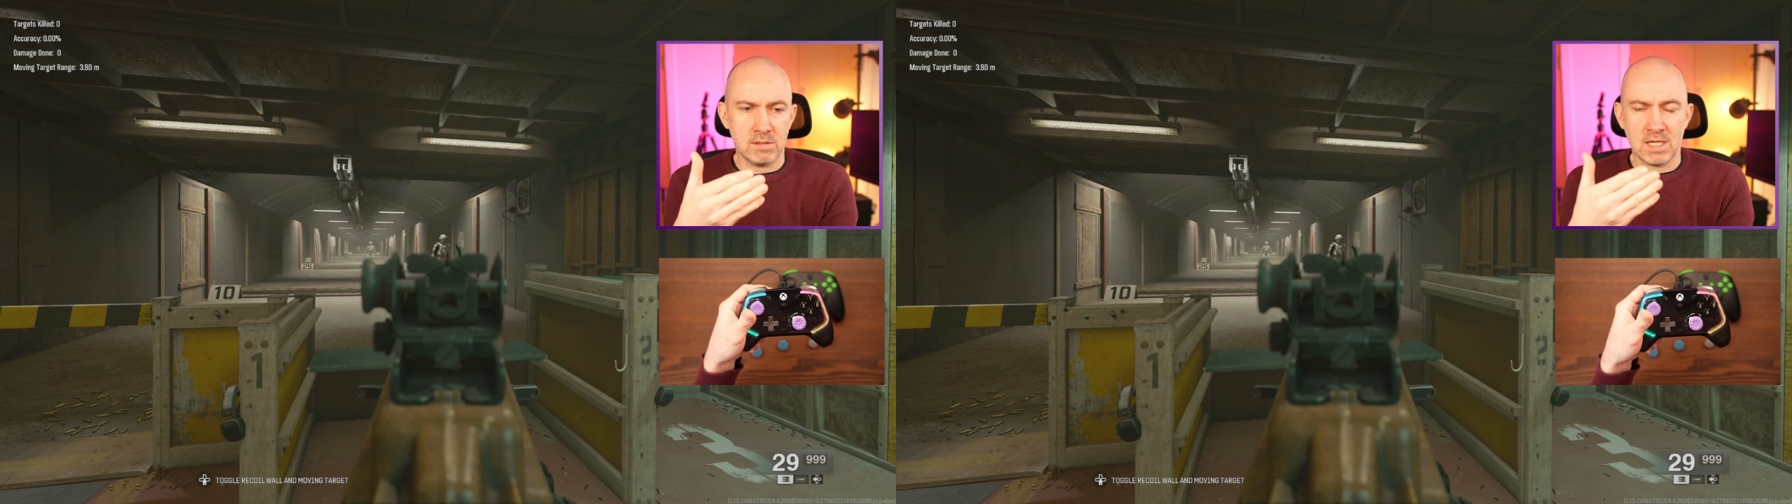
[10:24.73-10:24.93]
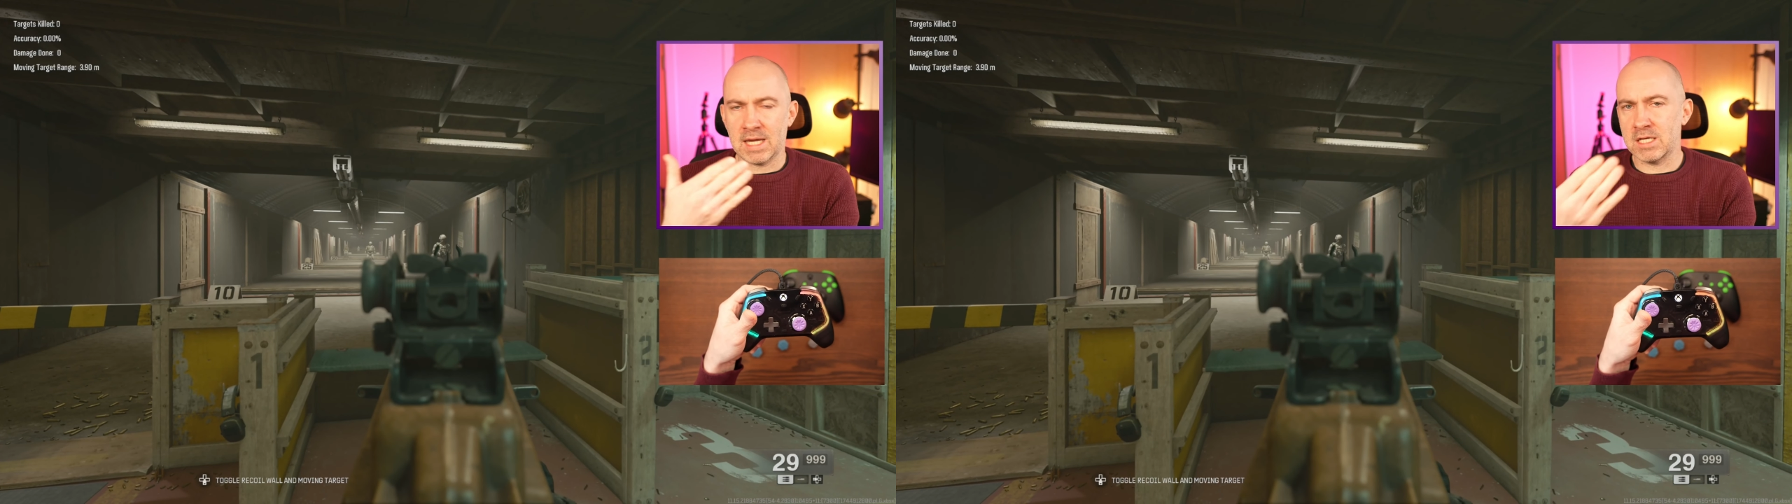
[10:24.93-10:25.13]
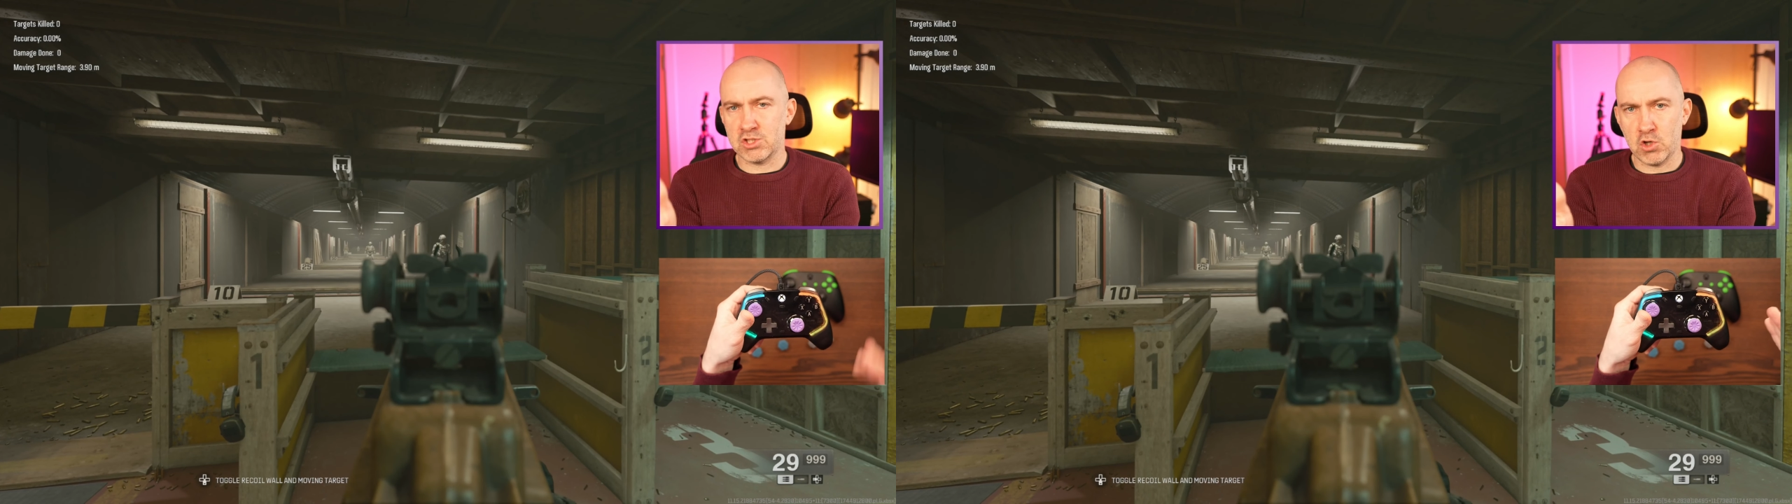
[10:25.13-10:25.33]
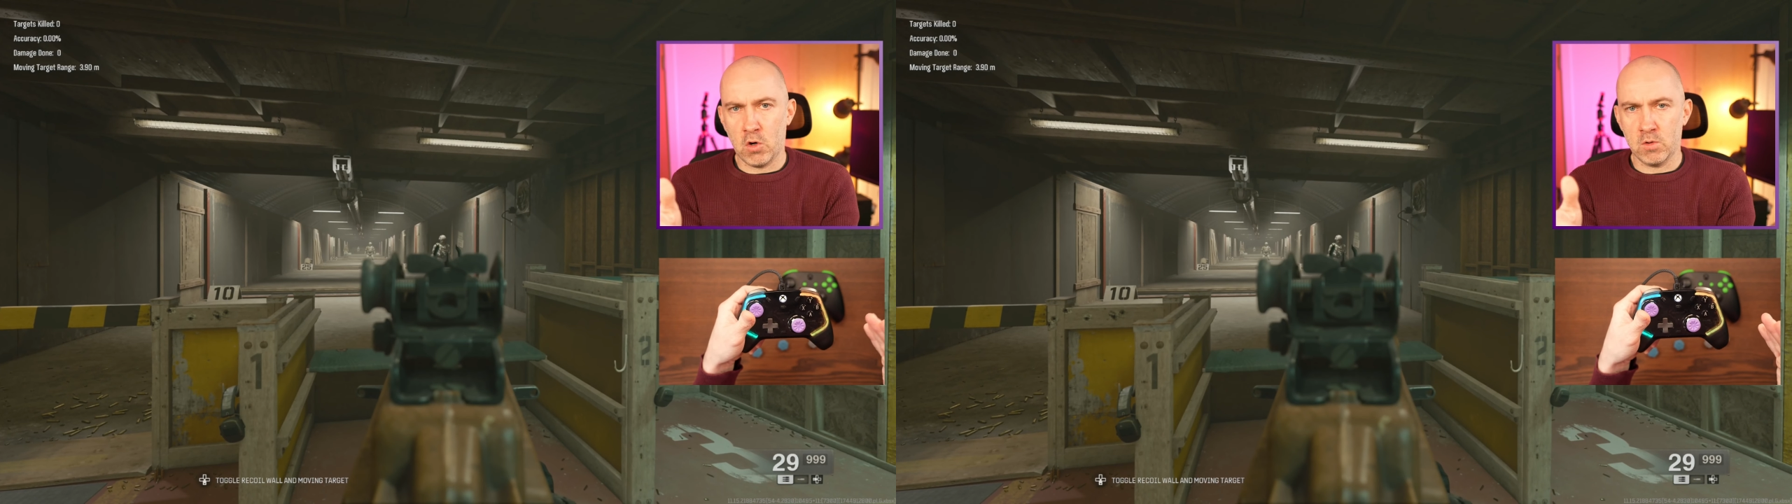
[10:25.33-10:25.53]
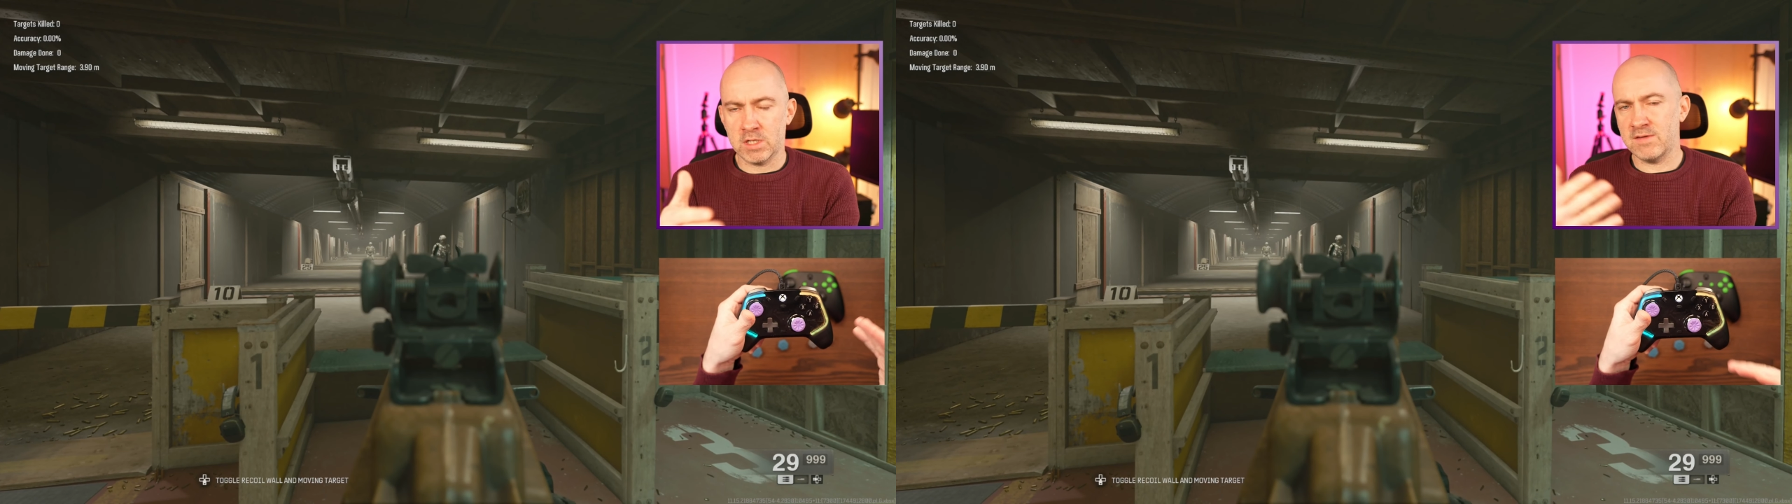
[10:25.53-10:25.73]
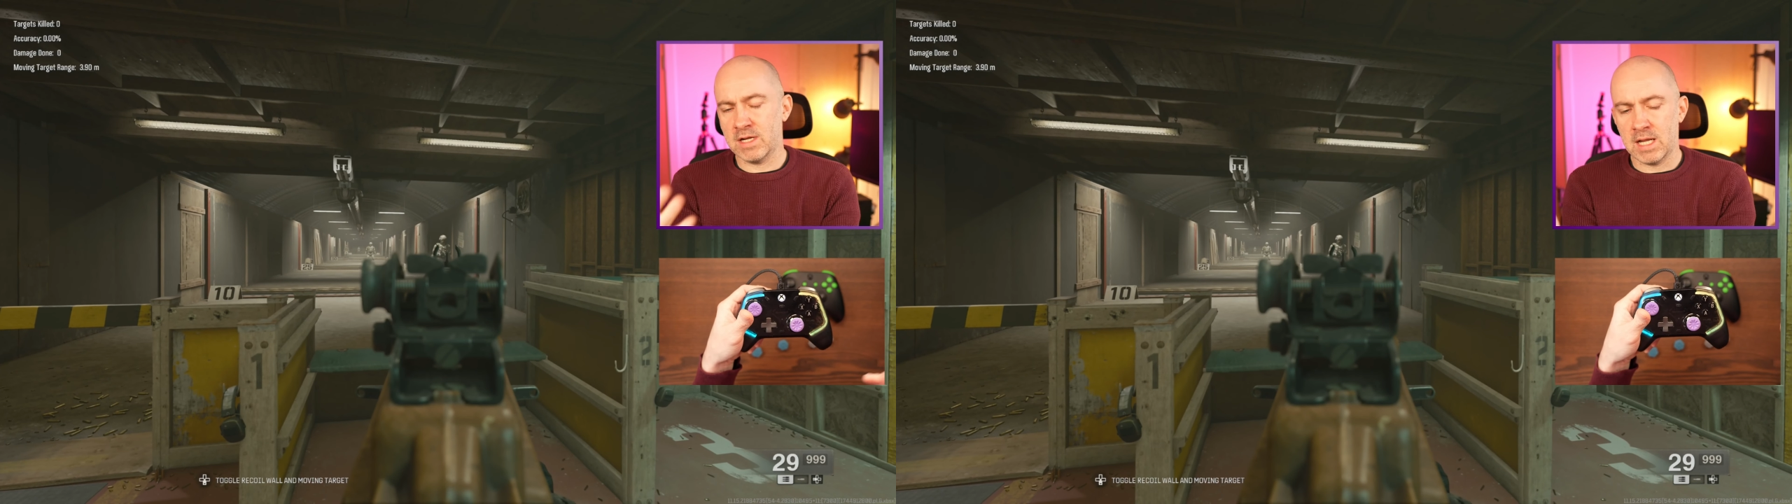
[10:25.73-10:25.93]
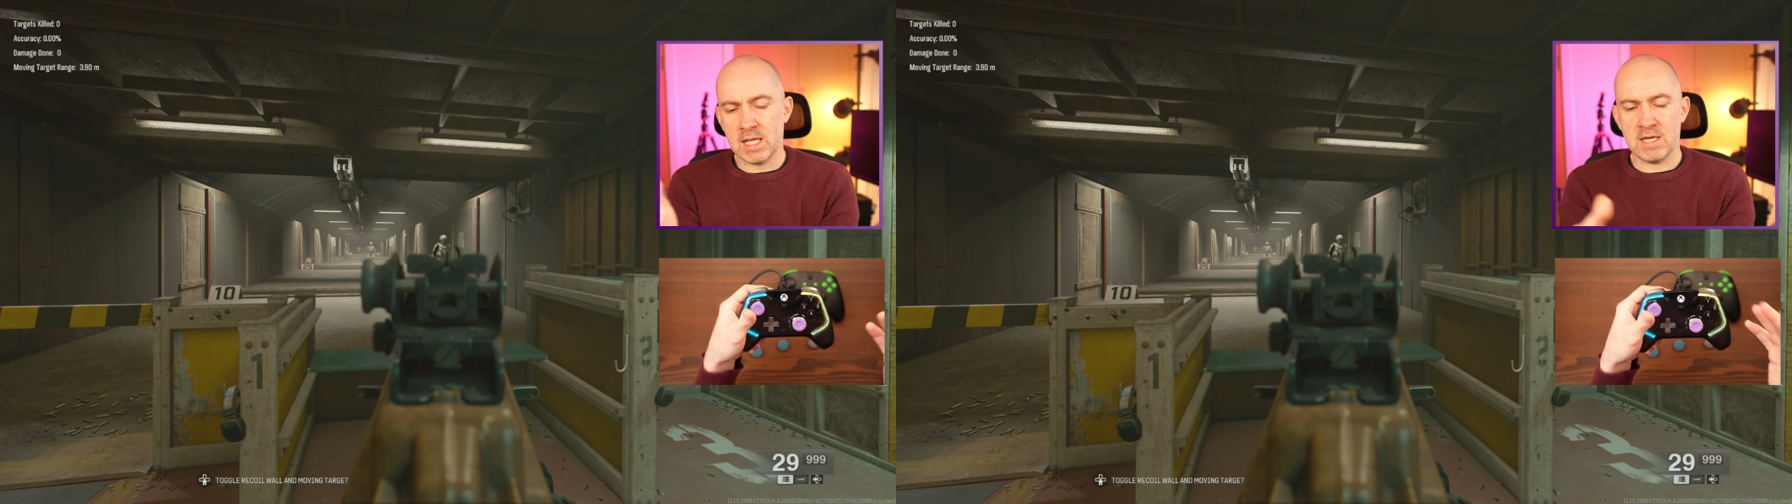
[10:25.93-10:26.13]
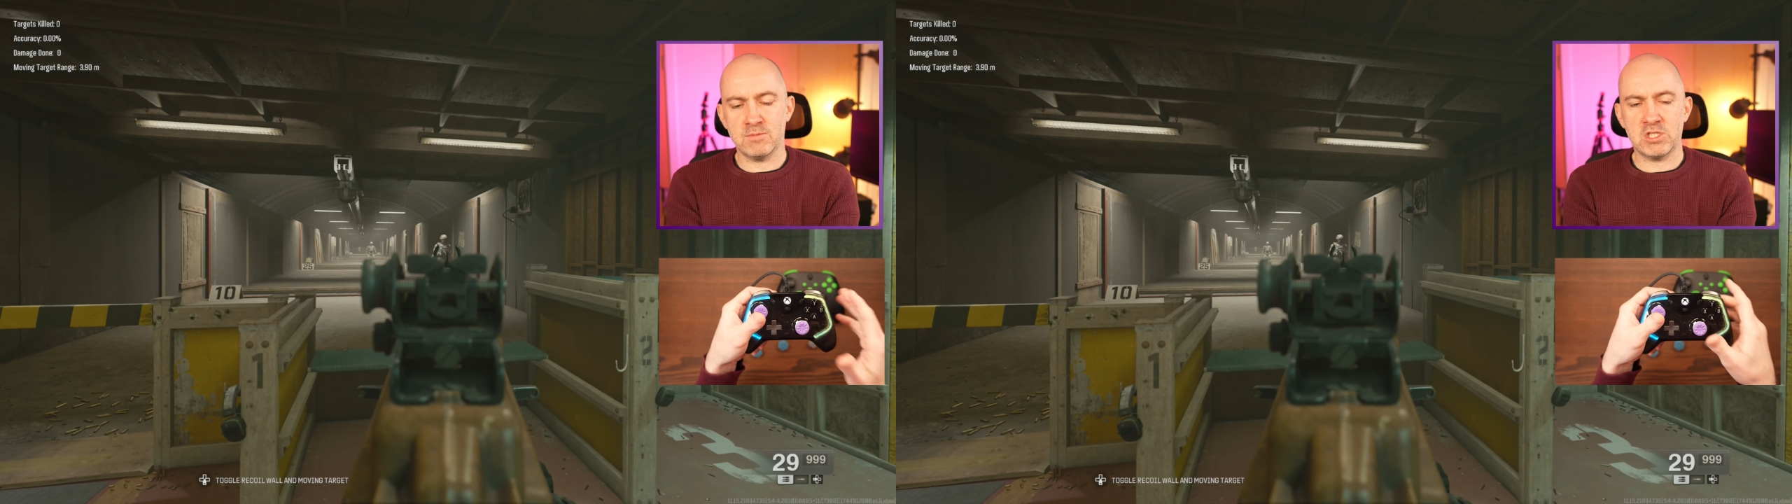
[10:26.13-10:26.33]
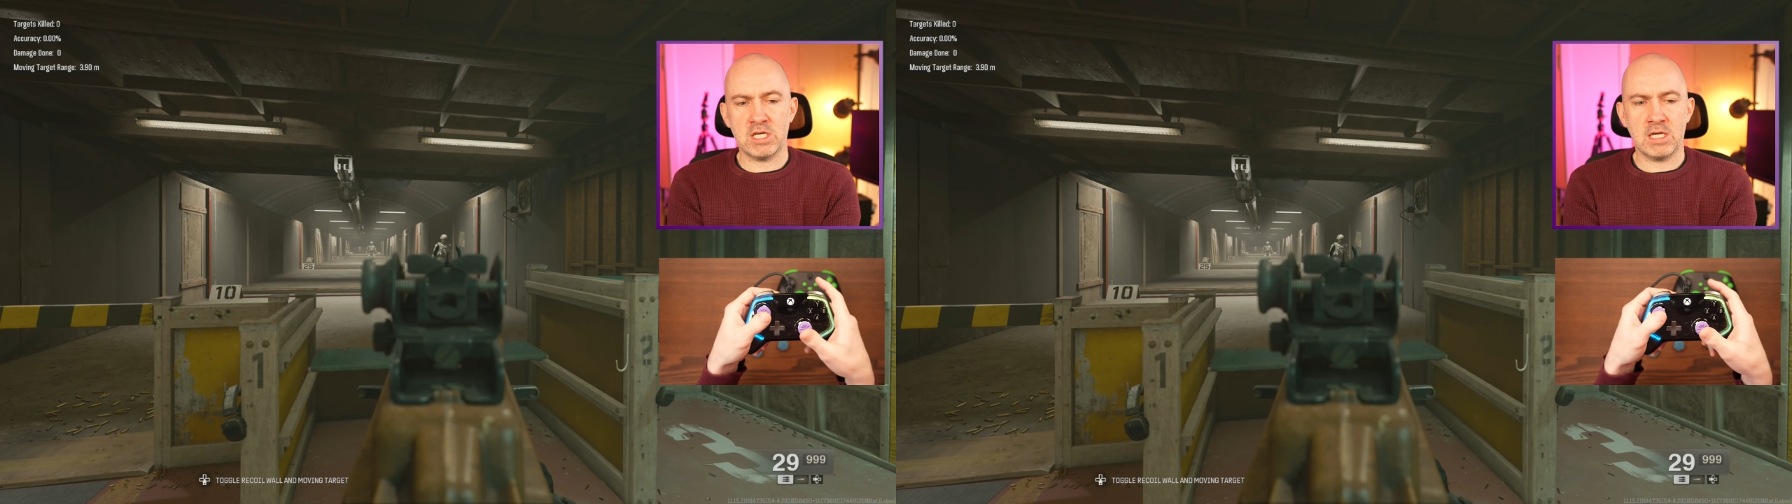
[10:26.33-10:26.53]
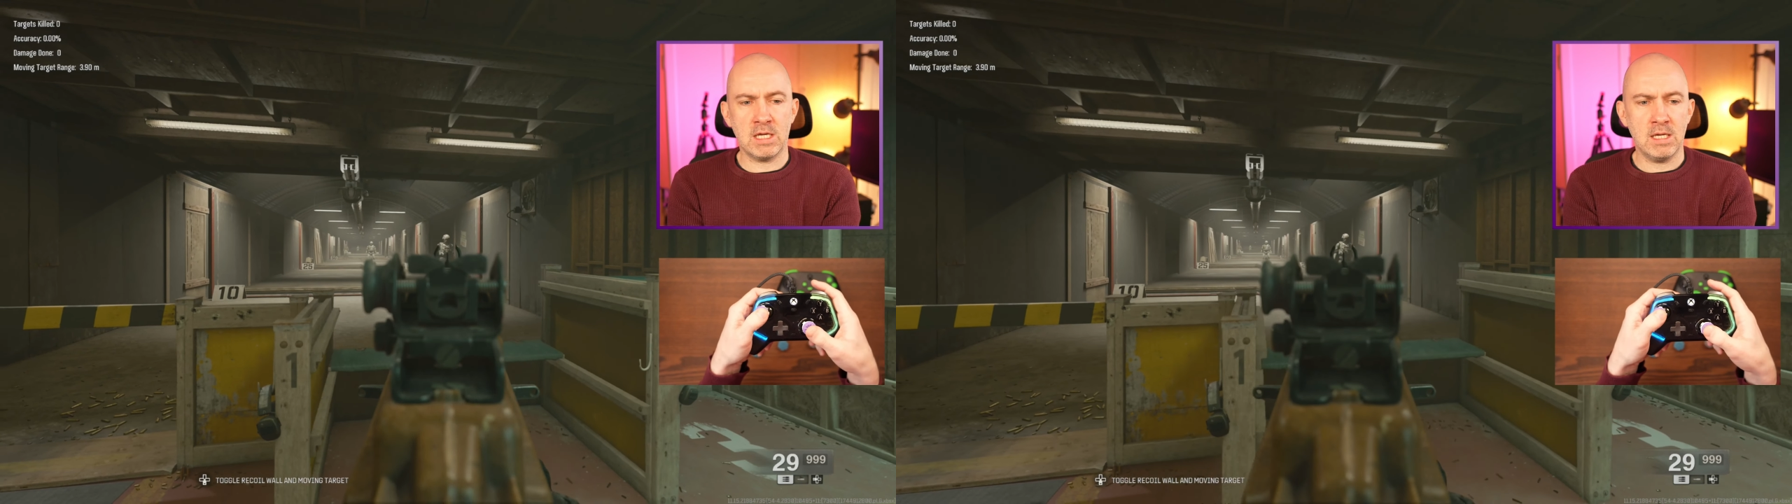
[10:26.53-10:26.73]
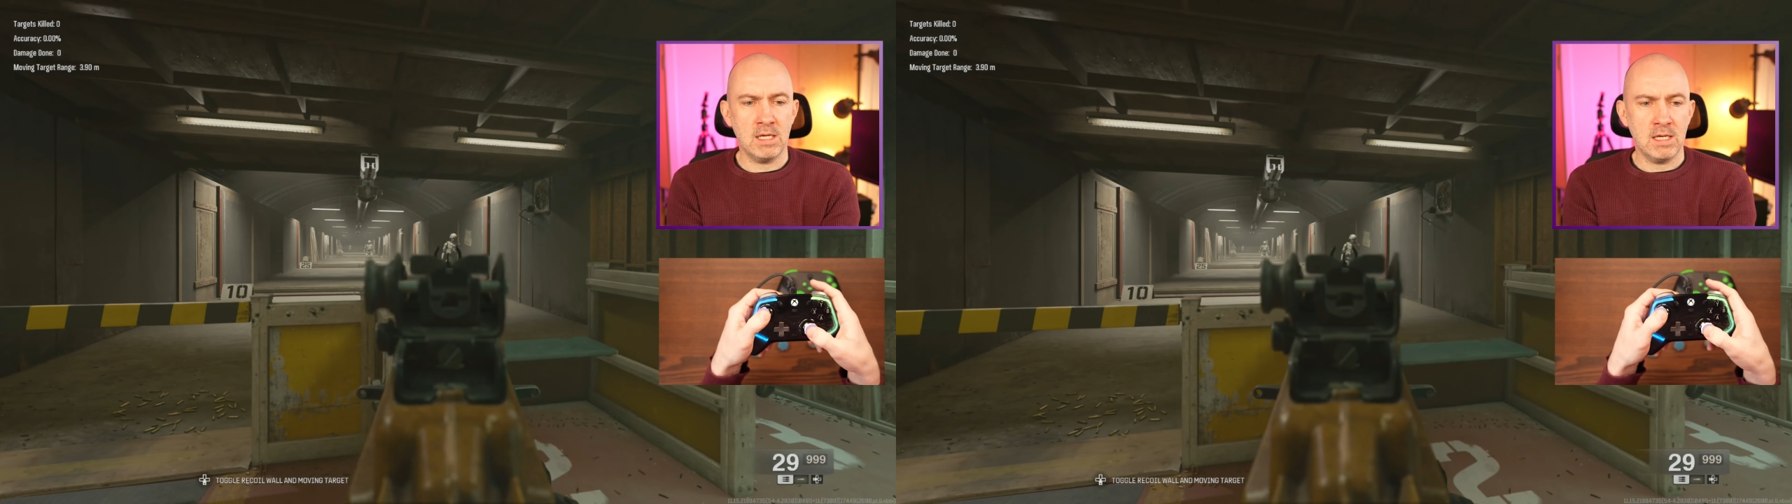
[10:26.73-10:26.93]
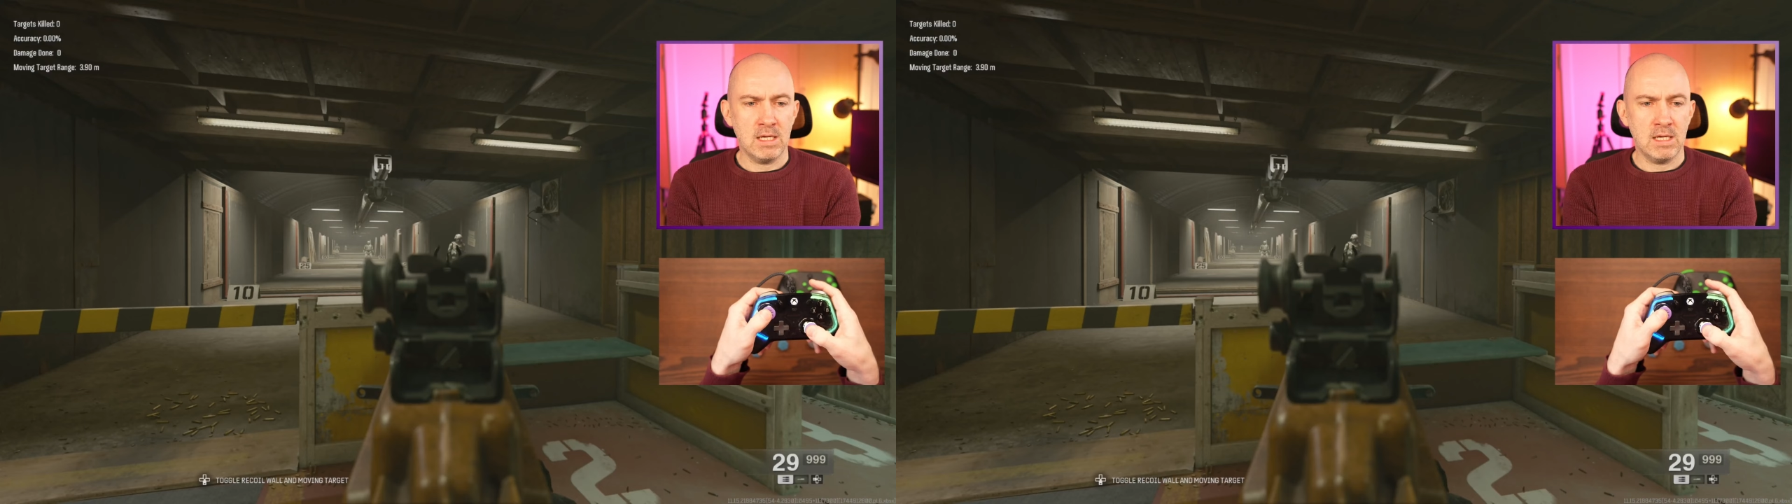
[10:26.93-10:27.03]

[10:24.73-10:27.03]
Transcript: like an assault or even an LMG,